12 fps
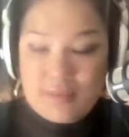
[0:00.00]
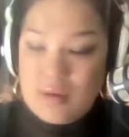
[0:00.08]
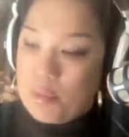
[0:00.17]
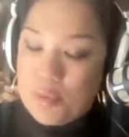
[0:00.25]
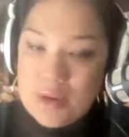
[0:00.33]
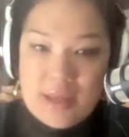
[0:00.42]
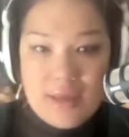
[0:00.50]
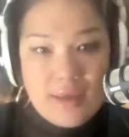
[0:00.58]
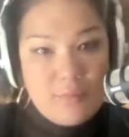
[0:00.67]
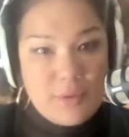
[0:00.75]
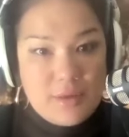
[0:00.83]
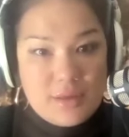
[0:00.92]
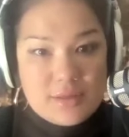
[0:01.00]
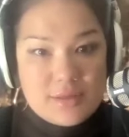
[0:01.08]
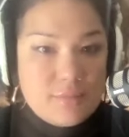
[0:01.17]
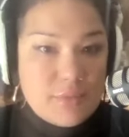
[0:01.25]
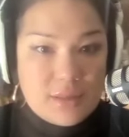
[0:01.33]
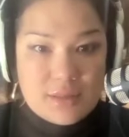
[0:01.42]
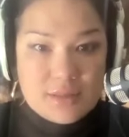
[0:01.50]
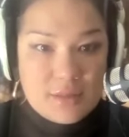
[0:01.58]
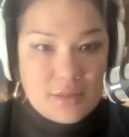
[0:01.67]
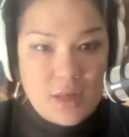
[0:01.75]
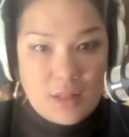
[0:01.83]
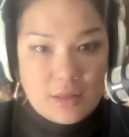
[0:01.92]
They're bringing in billions and millions
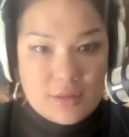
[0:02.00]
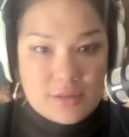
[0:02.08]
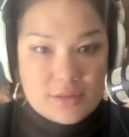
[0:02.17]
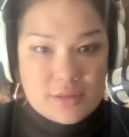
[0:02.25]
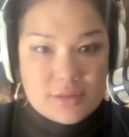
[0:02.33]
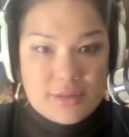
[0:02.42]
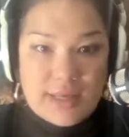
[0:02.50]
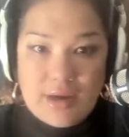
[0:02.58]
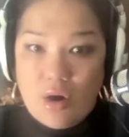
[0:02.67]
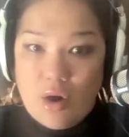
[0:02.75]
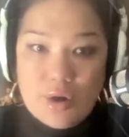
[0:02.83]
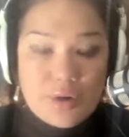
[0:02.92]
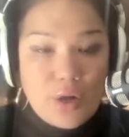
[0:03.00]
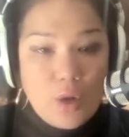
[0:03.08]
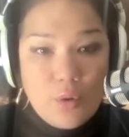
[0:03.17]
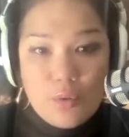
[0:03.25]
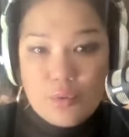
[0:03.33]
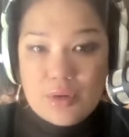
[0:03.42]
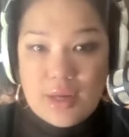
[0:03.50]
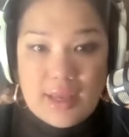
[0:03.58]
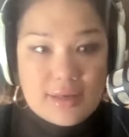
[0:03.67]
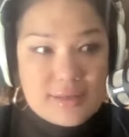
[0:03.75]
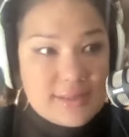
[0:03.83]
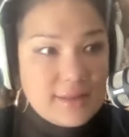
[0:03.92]
of dollars. They are known
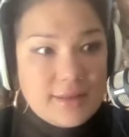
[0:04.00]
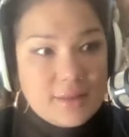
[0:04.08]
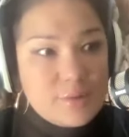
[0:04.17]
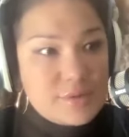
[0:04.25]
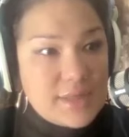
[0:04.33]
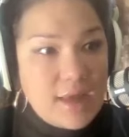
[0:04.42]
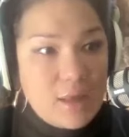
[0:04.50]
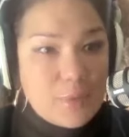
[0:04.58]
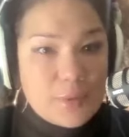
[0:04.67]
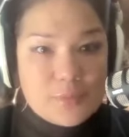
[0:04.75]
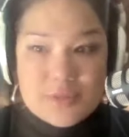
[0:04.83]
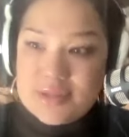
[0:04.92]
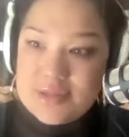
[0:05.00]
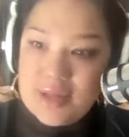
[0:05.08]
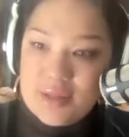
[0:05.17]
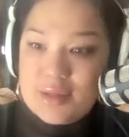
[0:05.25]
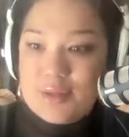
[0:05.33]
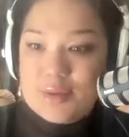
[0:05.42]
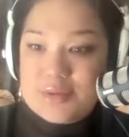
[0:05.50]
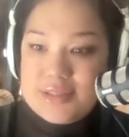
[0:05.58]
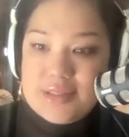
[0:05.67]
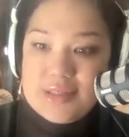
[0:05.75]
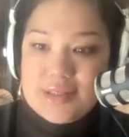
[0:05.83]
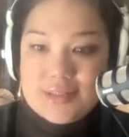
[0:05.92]
and selling those albums and selling those
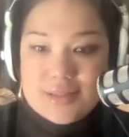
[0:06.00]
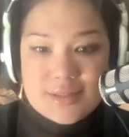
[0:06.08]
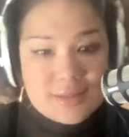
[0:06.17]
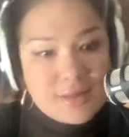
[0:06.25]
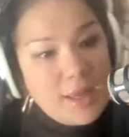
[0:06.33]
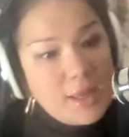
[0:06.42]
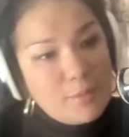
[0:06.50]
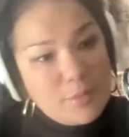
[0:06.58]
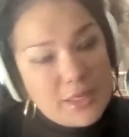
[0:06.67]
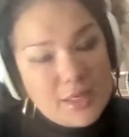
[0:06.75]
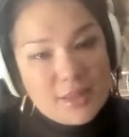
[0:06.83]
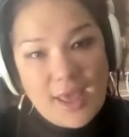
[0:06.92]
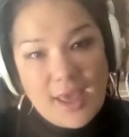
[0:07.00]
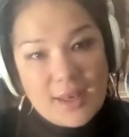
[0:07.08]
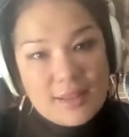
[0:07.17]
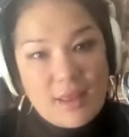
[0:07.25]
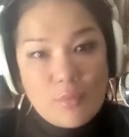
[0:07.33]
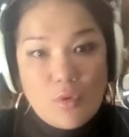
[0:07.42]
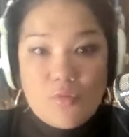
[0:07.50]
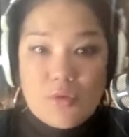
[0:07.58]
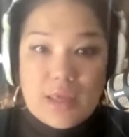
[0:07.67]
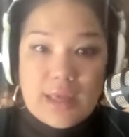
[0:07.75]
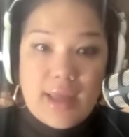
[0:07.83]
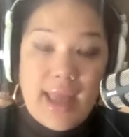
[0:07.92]
CDs and being the head in that
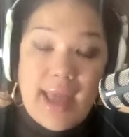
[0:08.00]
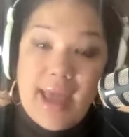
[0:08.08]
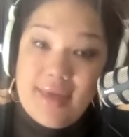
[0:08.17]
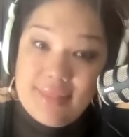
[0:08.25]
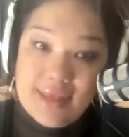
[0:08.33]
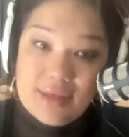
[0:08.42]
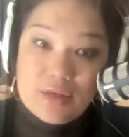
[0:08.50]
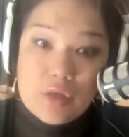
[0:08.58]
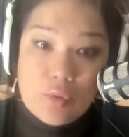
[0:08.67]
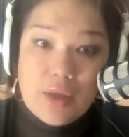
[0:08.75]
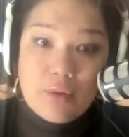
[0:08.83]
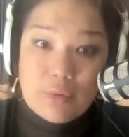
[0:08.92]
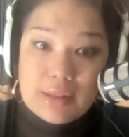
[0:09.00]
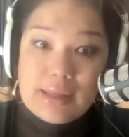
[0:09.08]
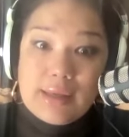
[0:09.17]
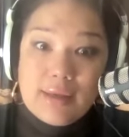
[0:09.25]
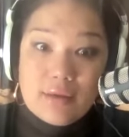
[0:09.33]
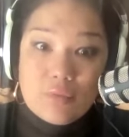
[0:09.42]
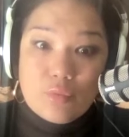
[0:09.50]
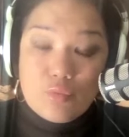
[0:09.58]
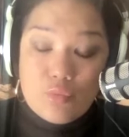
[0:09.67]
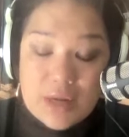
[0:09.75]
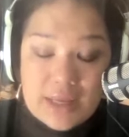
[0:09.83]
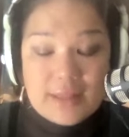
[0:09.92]
movie and then doing really,
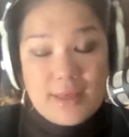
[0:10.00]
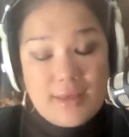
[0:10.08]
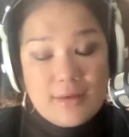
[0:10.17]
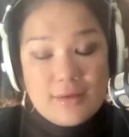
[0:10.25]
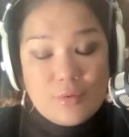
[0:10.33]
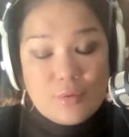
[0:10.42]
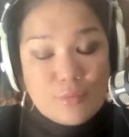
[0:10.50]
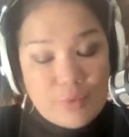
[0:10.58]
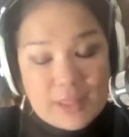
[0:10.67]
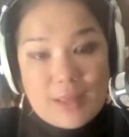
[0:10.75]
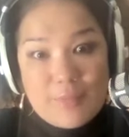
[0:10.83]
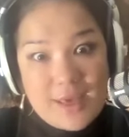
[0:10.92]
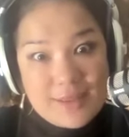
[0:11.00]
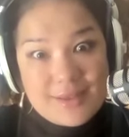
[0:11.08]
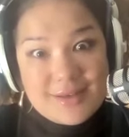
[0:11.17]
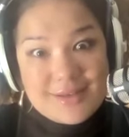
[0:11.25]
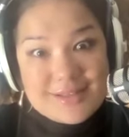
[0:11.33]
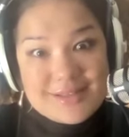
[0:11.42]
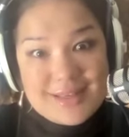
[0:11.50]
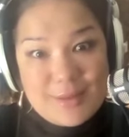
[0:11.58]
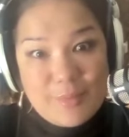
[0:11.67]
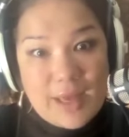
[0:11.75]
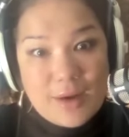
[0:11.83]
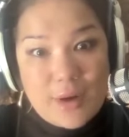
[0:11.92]
really, really bad things in
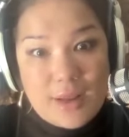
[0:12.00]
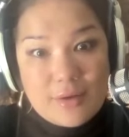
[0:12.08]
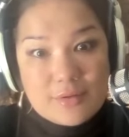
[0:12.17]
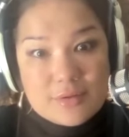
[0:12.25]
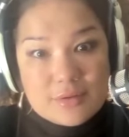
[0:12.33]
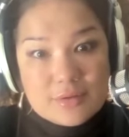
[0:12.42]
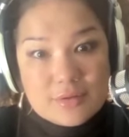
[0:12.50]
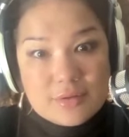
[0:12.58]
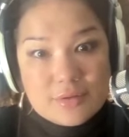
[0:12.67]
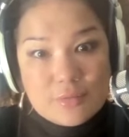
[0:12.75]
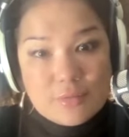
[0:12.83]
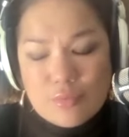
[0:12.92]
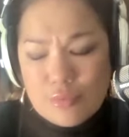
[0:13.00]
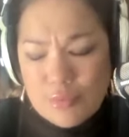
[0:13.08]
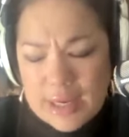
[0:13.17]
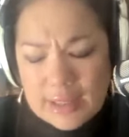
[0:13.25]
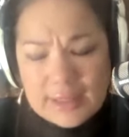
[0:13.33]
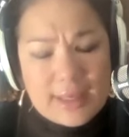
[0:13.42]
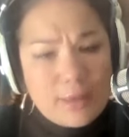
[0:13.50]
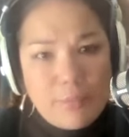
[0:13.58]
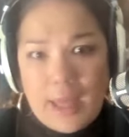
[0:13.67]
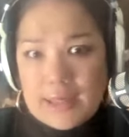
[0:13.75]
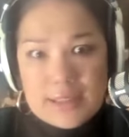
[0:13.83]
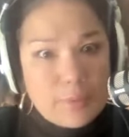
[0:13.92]
the background really
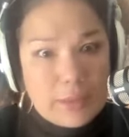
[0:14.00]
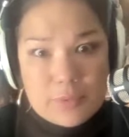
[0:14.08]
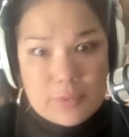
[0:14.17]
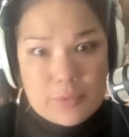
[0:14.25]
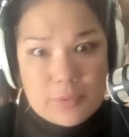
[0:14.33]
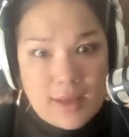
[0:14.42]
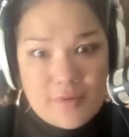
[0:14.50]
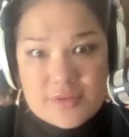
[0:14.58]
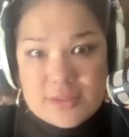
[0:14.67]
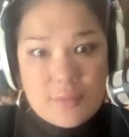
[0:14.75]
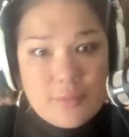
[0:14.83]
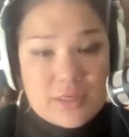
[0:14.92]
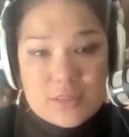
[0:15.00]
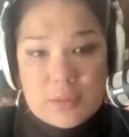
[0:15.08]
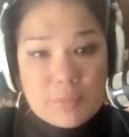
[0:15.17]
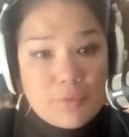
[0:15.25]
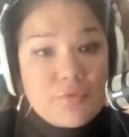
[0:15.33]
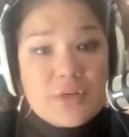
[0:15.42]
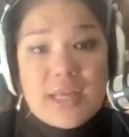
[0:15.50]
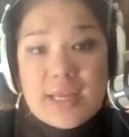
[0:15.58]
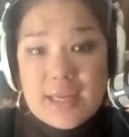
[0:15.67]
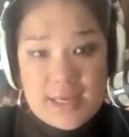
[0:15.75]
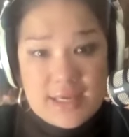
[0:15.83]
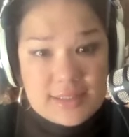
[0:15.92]
impacting people's lives. Some of these people for
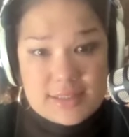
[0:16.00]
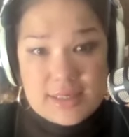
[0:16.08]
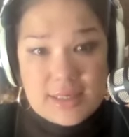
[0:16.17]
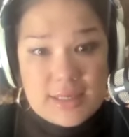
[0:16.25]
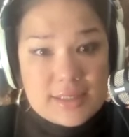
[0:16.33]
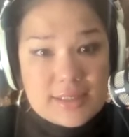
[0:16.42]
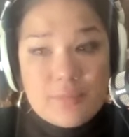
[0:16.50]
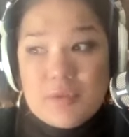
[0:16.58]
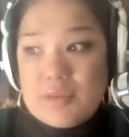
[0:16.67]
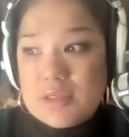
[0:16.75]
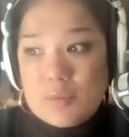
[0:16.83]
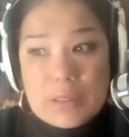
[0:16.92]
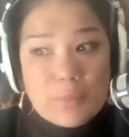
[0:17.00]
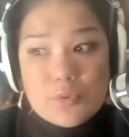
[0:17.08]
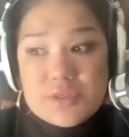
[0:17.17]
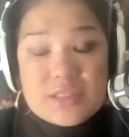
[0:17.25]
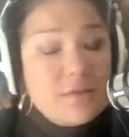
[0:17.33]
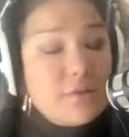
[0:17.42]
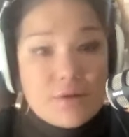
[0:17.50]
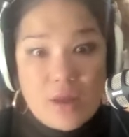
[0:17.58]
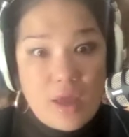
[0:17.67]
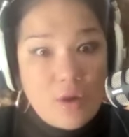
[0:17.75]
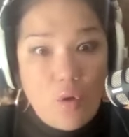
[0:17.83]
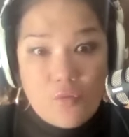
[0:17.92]
decades. Some of these people still are
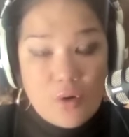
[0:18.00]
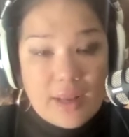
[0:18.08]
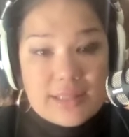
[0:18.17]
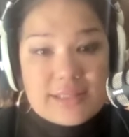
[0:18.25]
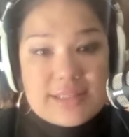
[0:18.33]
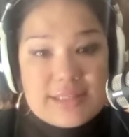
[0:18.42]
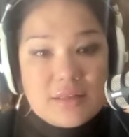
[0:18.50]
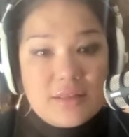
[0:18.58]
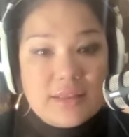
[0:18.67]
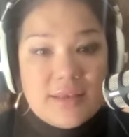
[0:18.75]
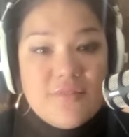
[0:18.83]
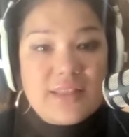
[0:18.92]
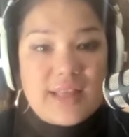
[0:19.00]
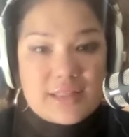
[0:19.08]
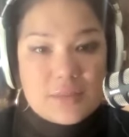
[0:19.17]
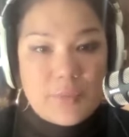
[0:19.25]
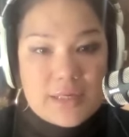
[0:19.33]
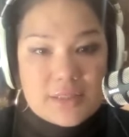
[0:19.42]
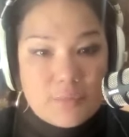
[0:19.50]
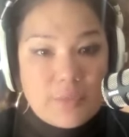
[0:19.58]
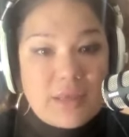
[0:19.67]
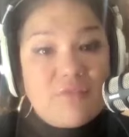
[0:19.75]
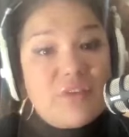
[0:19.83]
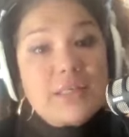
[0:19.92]
not over and still live in that space of
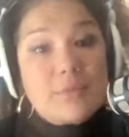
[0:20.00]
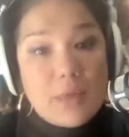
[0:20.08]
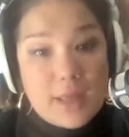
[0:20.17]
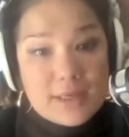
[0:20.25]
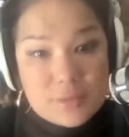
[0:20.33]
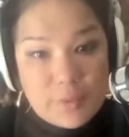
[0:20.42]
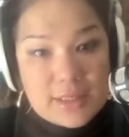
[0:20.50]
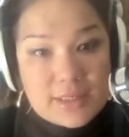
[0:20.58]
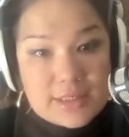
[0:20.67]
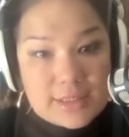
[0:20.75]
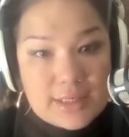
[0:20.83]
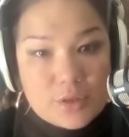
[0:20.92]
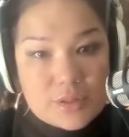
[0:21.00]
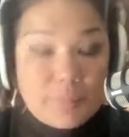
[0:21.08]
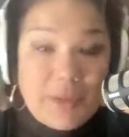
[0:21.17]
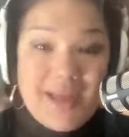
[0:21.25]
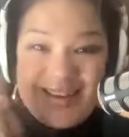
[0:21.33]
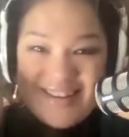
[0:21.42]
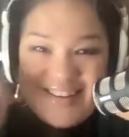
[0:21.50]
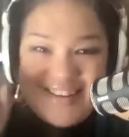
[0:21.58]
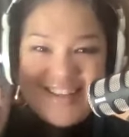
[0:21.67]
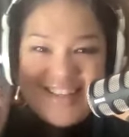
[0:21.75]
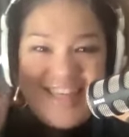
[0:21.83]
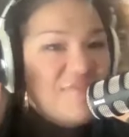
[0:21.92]
being victimized by these leaders. But
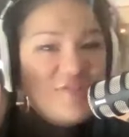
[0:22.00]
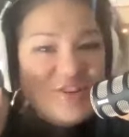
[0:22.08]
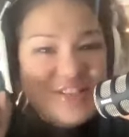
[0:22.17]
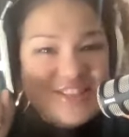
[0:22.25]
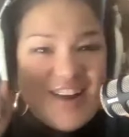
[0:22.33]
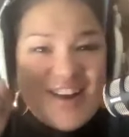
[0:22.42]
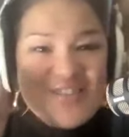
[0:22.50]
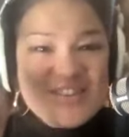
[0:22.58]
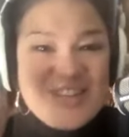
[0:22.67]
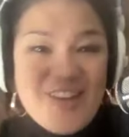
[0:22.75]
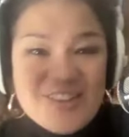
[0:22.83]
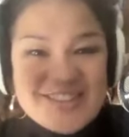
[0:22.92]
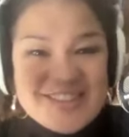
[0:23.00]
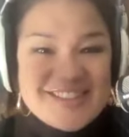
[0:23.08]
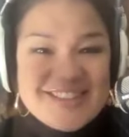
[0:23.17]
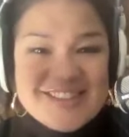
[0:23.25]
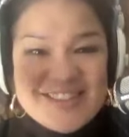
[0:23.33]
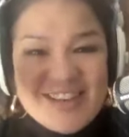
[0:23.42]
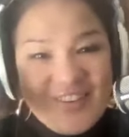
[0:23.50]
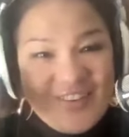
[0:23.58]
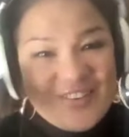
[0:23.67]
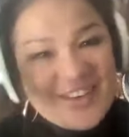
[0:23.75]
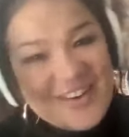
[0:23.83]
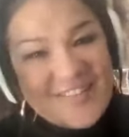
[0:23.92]
they produce great results.
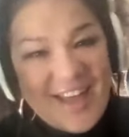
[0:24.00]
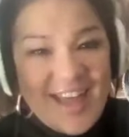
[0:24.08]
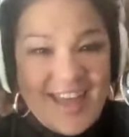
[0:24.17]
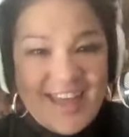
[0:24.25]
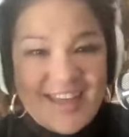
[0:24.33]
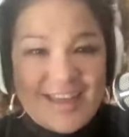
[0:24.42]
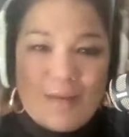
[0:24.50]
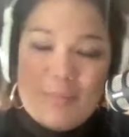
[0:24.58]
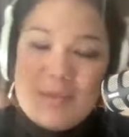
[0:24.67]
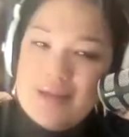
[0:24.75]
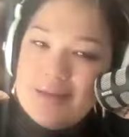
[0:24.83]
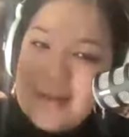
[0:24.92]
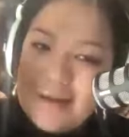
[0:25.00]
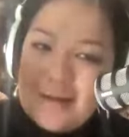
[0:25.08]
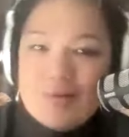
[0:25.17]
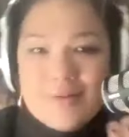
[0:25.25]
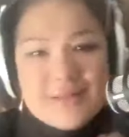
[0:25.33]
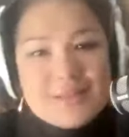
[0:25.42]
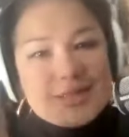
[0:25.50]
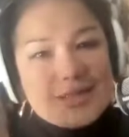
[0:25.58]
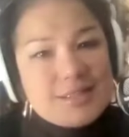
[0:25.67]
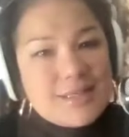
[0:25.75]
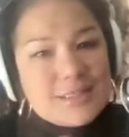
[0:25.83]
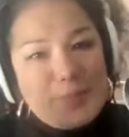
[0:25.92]
So, you know, hey, I mean, you know, it's,
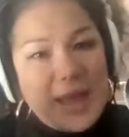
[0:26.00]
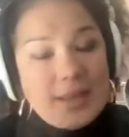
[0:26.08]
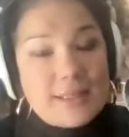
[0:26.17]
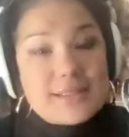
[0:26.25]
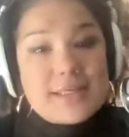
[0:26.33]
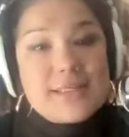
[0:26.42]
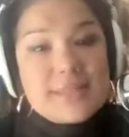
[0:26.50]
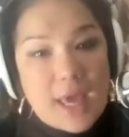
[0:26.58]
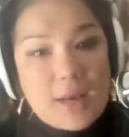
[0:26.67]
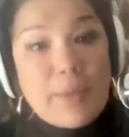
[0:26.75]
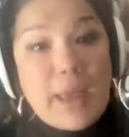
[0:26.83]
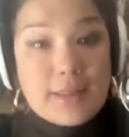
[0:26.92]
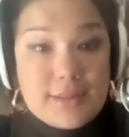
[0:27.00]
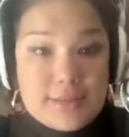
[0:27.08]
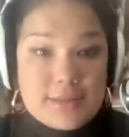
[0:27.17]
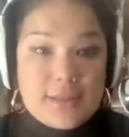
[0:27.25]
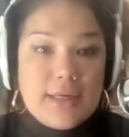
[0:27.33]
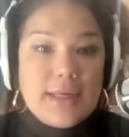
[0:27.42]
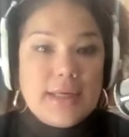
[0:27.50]
it's, it's a balance. It's not a balance.